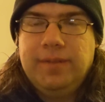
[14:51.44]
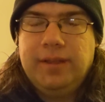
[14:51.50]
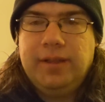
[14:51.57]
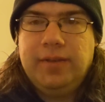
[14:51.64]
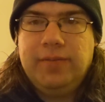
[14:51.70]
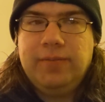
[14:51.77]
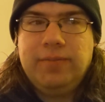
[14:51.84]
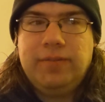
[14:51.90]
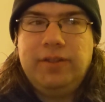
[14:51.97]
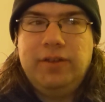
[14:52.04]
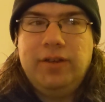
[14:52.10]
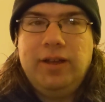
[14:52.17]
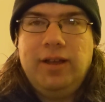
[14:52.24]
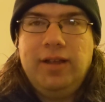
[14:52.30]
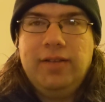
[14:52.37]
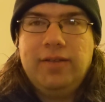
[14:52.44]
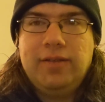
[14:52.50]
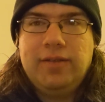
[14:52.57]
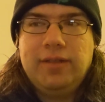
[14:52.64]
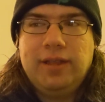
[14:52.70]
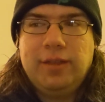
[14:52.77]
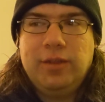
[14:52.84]
You're not,
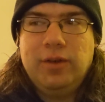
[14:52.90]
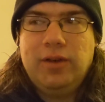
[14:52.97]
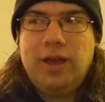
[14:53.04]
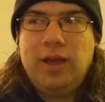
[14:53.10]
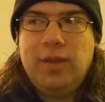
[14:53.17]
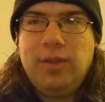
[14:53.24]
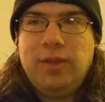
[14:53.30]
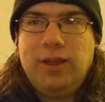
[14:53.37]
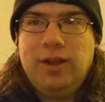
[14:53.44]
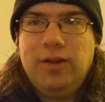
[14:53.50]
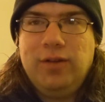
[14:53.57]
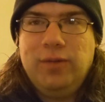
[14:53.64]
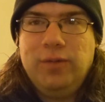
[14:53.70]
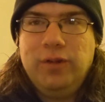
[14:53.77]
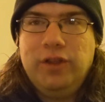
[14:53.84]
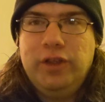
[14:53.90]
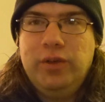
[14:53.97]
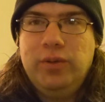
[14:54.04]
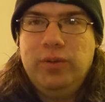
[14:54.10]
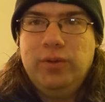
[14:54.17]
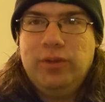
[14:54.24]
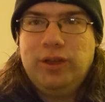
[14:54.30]
they're not there for
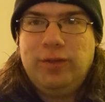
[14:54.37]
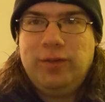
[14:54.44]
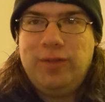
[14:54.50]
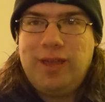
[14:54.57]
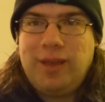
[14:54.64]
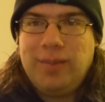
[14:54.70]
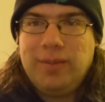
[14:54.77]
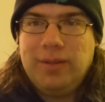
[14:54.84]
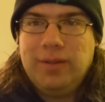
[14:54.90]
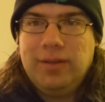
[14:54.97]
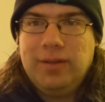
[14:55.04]
you, they're there for them.